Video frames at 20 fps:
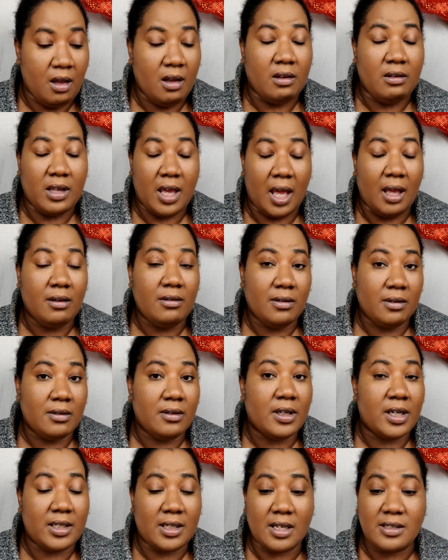Yeah,
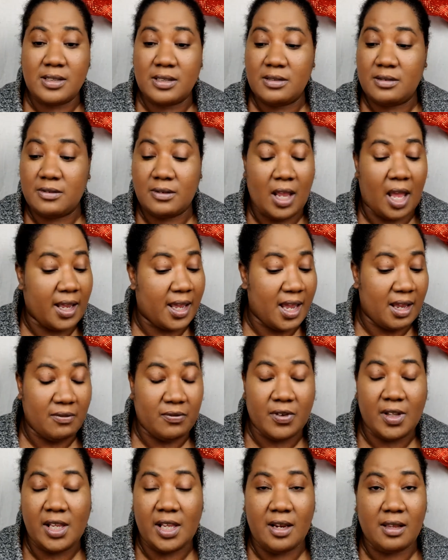it doesn't, I can't
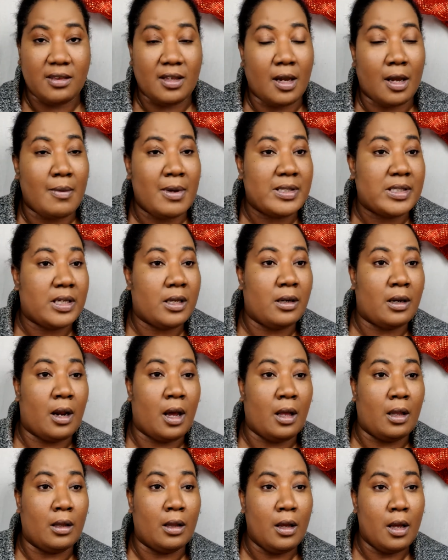feel anything on my skin at
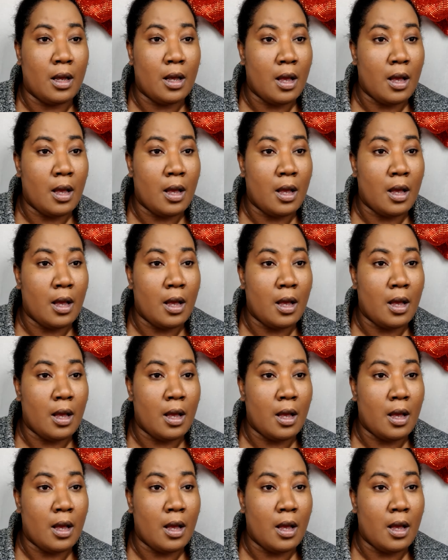all.